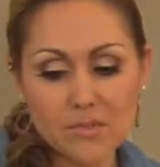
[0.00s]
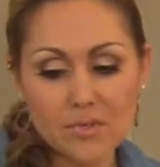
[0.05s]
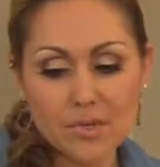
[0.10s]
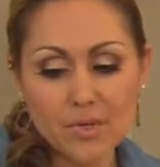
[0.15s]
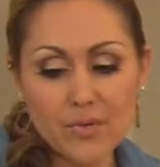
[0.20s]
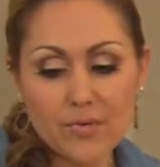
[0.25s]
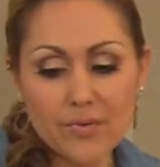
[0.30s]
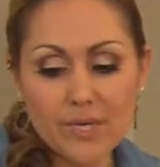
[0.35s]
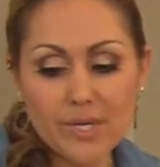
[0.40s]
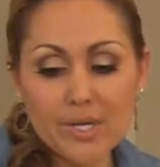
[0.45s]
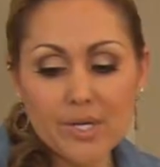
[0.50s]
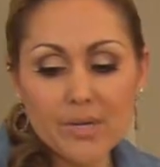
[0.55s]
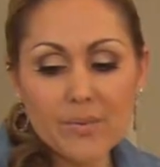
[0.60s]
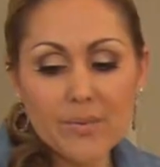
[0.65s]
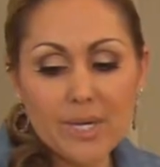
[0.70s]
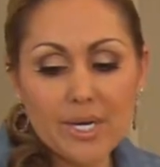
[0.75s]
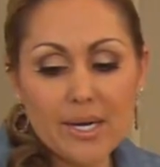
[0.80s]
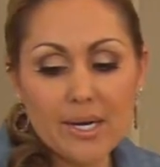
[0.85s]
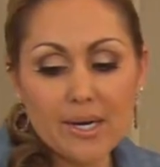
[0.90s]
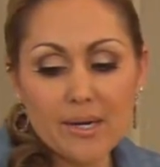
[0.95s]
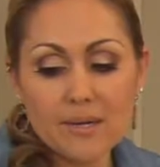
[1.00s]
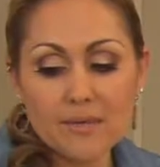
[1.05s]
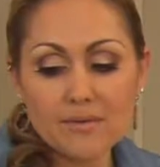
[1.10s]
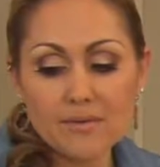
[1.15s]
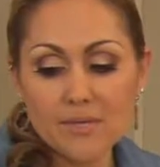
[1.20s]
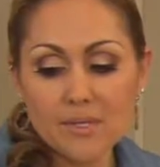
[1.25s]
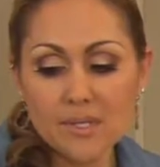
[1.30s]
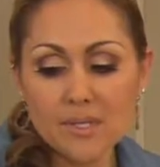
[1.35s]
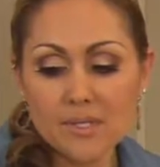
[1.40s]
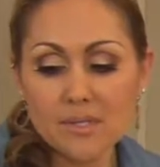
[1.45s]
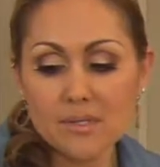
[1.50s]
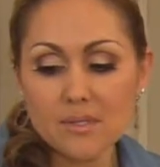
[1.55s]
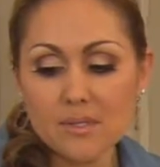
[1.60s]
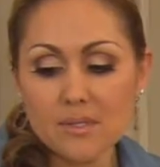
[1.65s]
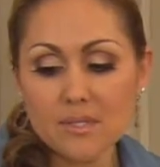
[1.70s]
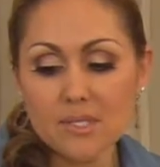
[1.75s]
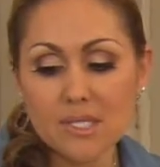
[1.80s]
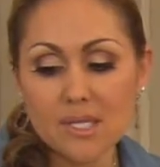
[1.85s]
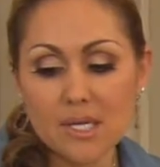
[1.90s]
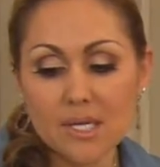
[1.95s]
Over here we have
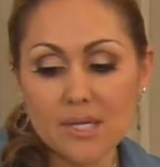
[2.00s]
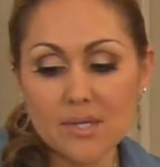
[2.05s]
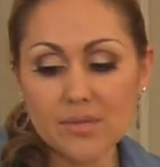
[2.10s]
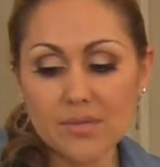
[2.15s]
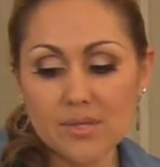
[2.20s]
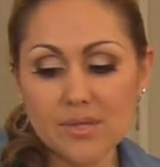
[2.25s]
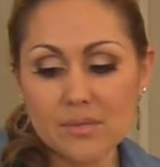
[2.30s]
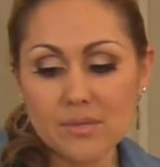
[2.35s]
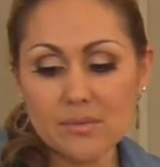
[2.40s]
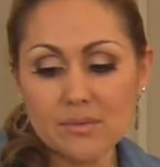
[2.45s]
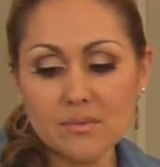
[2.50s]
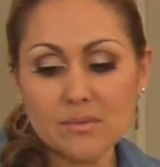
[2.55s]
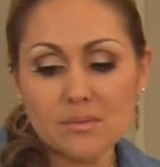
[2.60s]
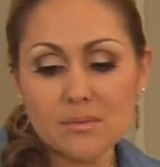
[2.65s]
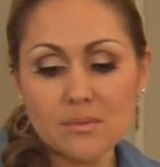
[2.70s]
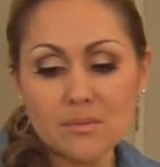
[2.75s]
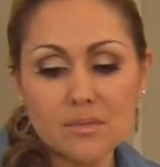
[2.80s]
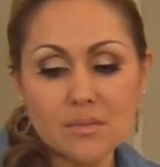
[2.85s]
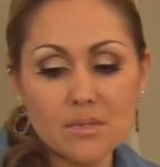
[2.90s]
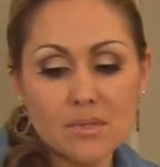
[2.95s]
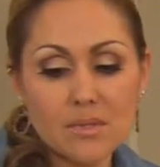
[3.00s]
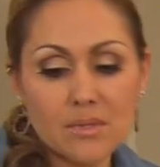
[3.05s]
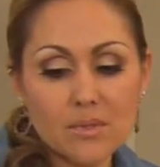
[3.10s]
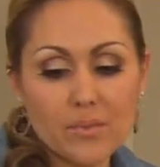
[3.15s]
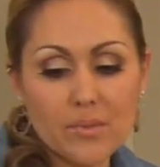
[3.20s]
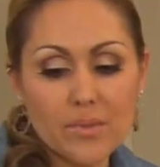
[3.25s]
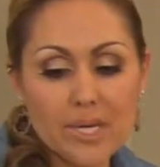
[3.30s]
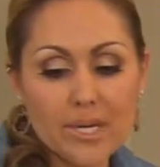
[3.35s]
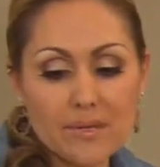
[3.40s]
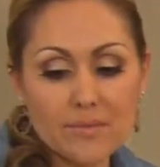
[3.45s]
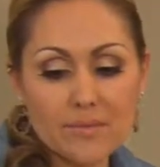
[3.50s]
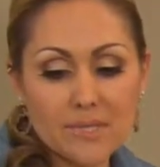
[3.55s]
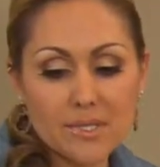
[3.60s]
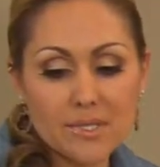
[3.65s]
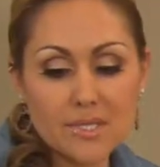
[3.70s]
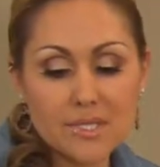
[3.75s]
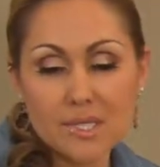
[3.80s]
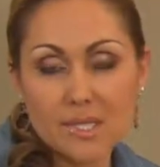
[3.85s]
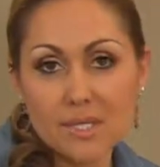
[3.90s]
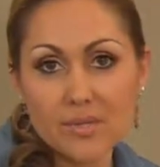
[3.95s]
cilantro, we have
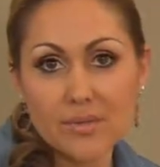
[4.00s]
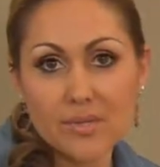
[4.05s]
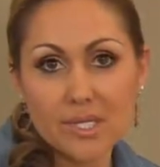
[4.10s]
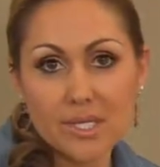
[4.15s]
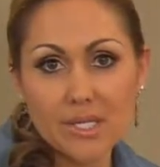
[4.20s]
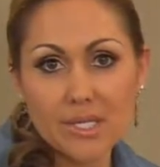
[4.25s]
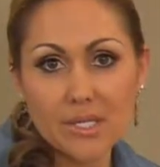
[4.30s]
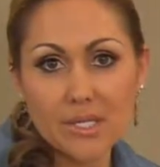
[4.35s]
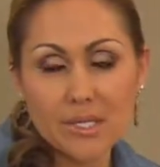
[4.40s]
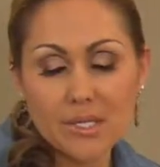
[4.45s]
celery.